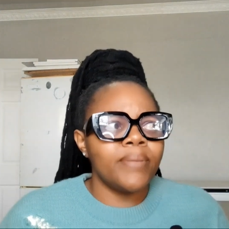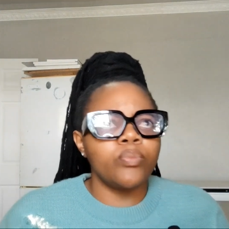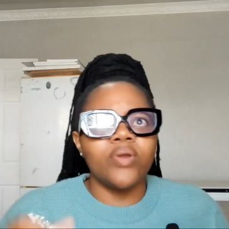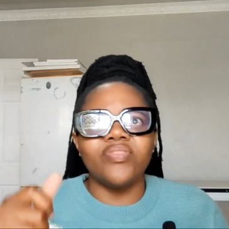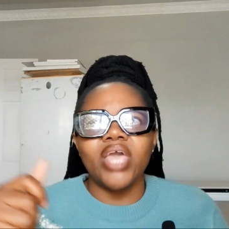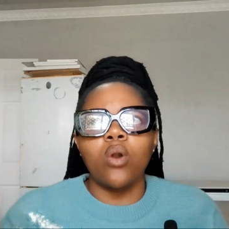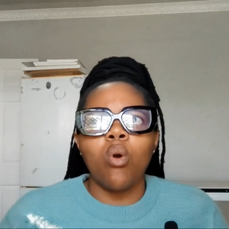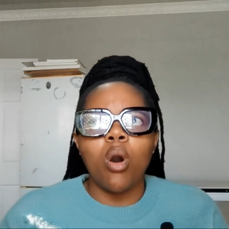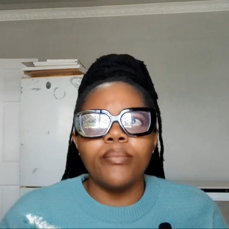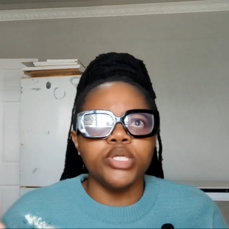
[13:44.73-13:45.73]
But when they
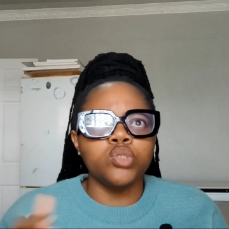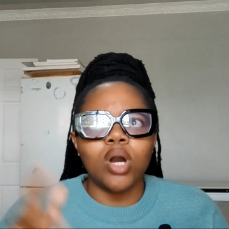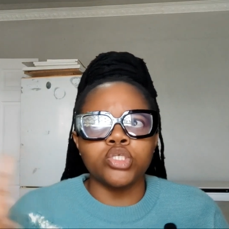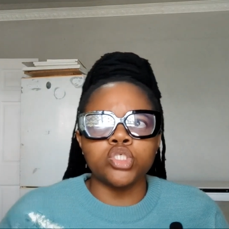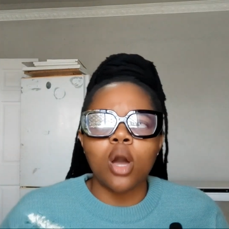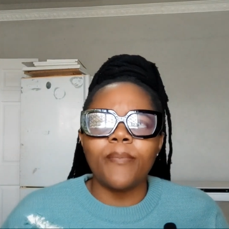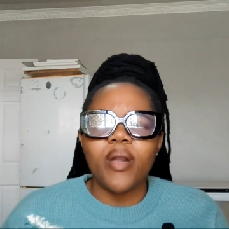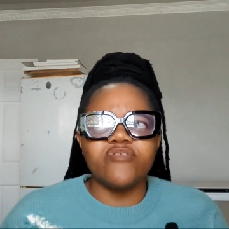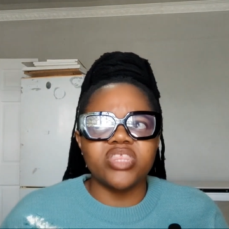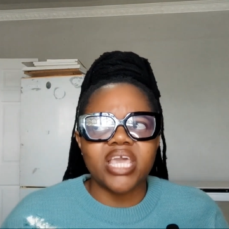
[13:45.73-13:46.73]
call me, do I drop
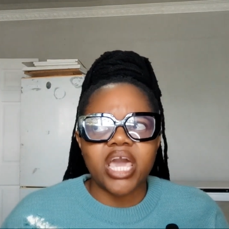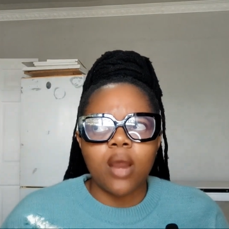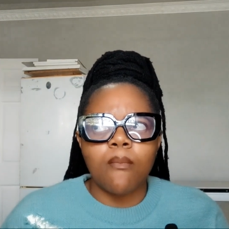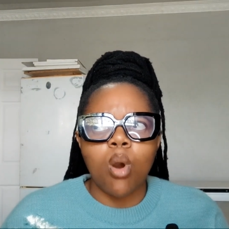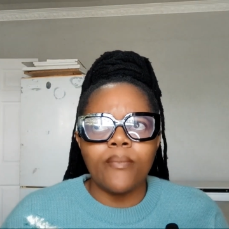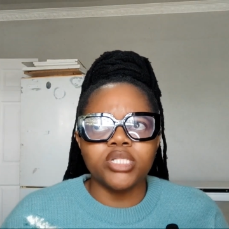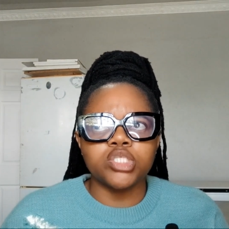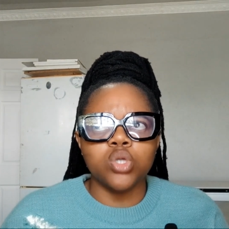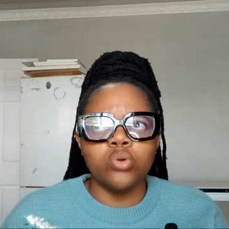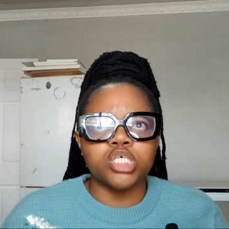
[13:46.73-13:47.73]
everything at a
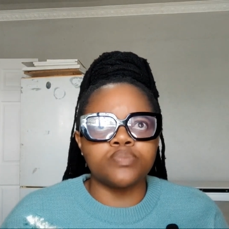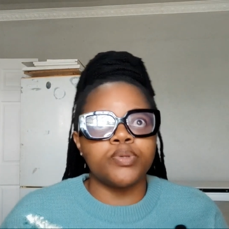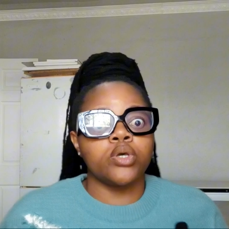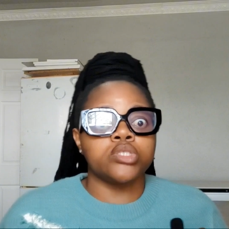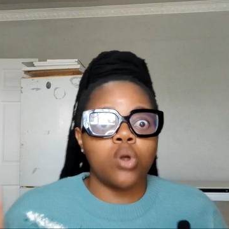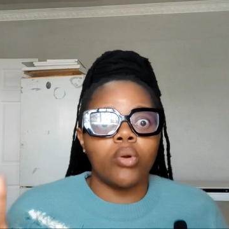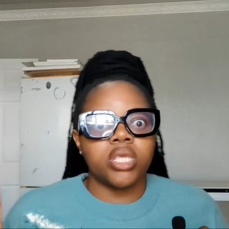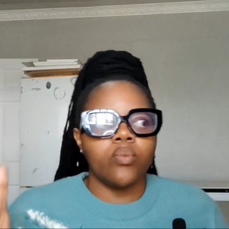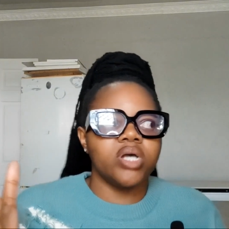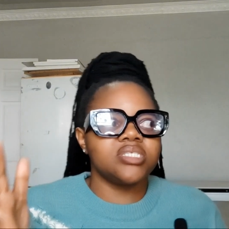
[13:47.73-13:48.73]
moment's notice because,
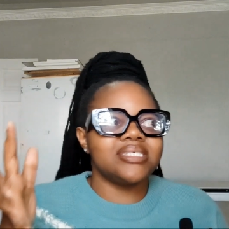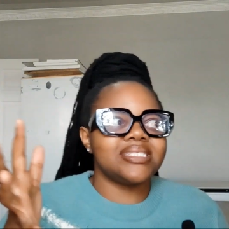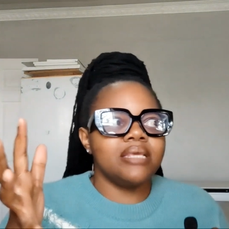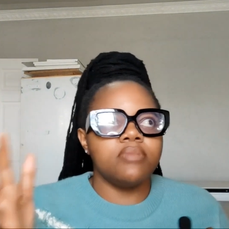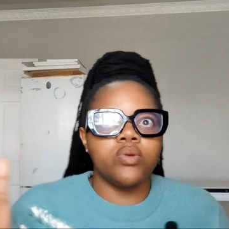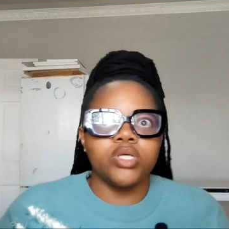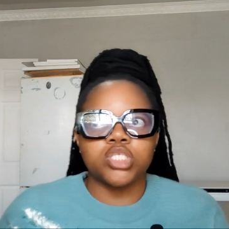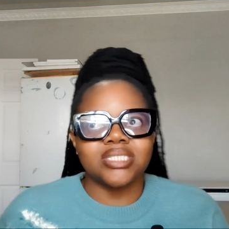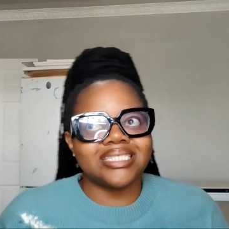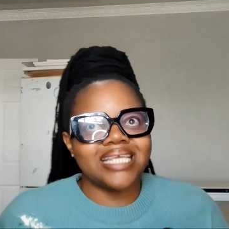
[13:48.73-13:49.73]
oh, he wants to see me, he
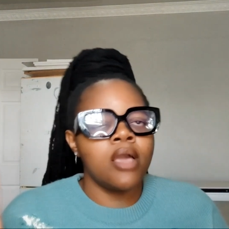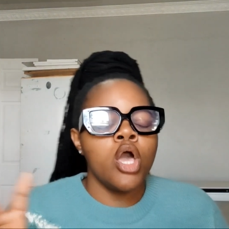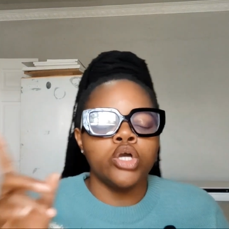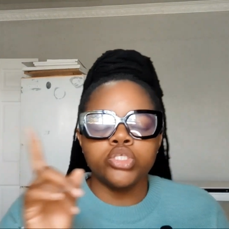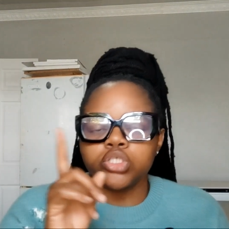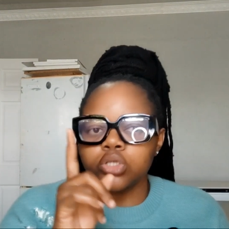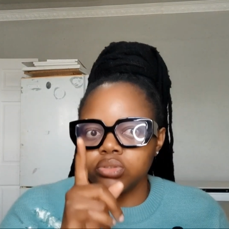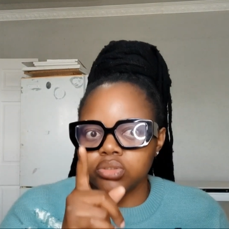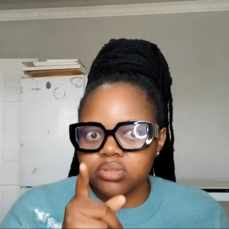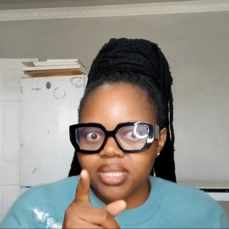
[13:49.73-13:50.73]
wants to see?
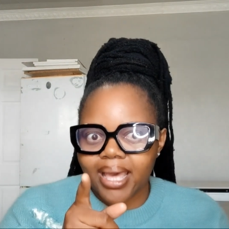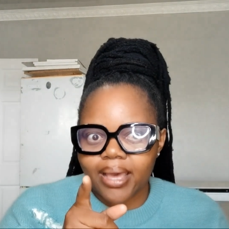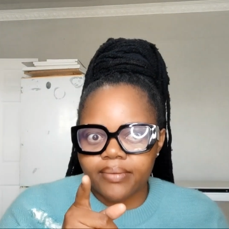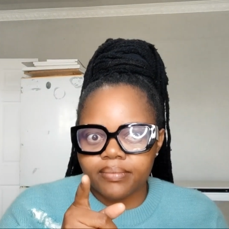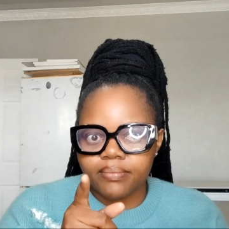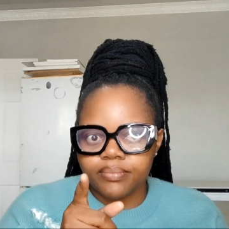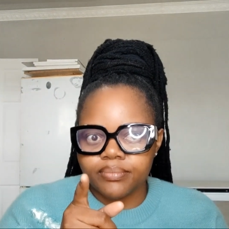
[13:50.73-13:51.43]
Don't do that.